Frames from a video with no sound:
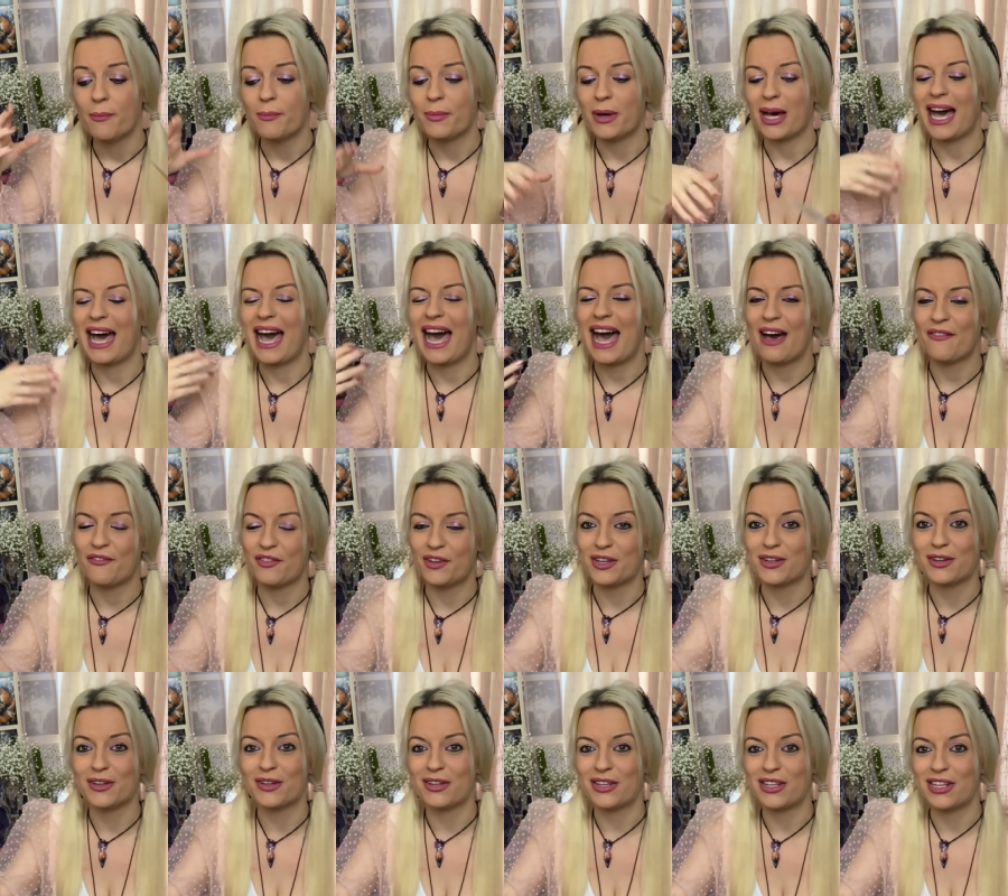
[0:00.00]
but I
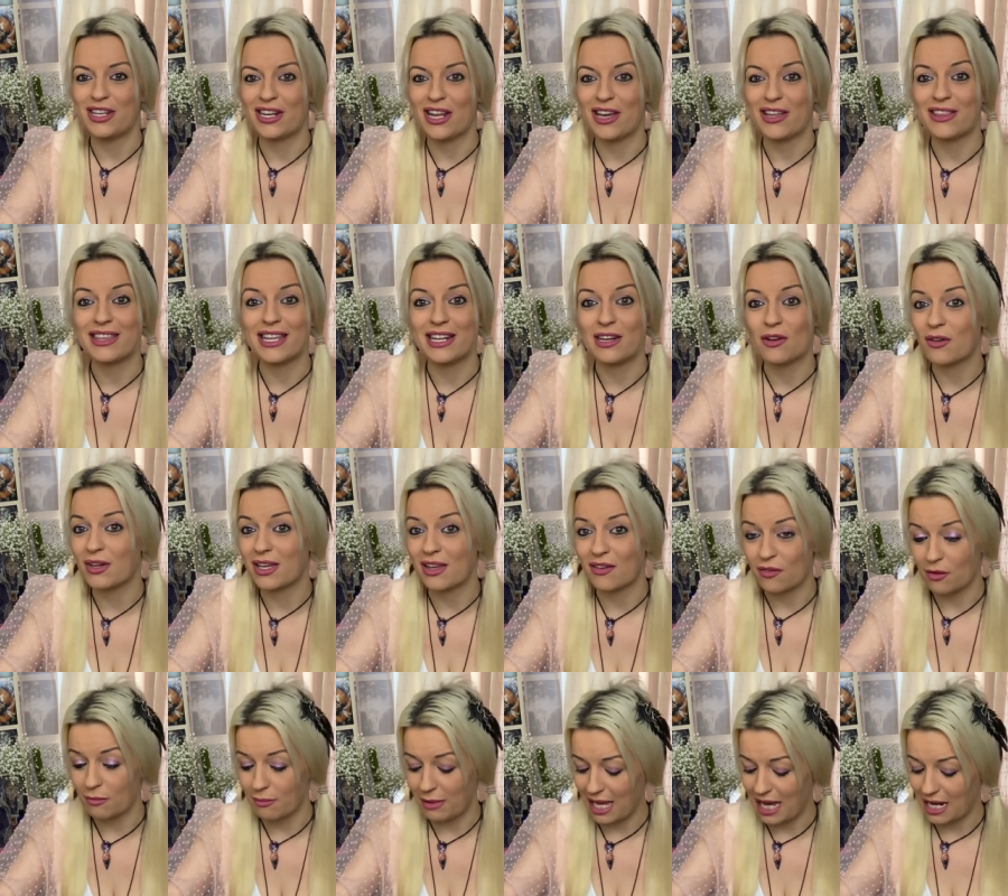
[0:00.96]
haven't, you know, they're not
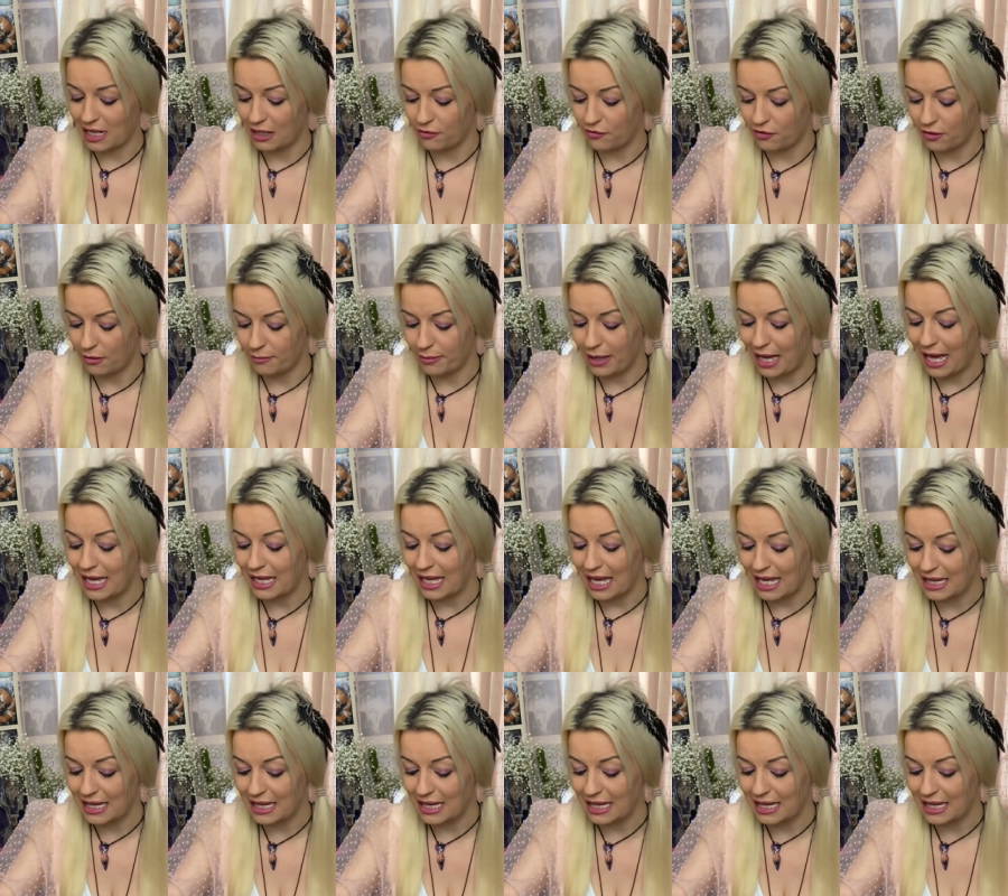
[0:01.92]
giving me anything back.